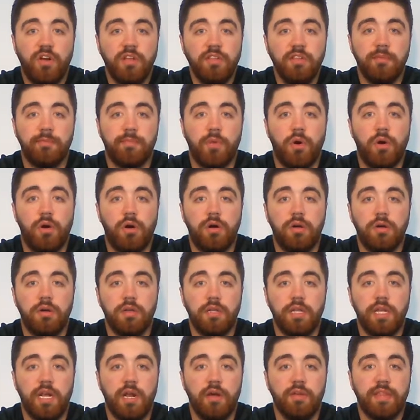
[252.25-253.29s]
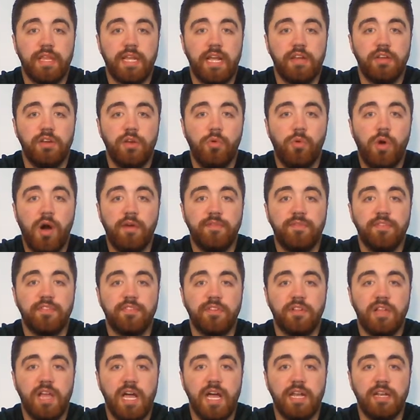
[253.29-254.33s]
the ball. They got no
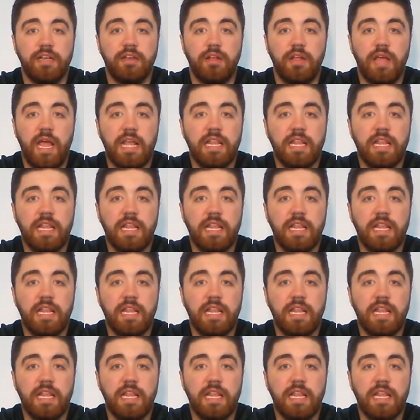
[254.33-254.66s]
offensive line.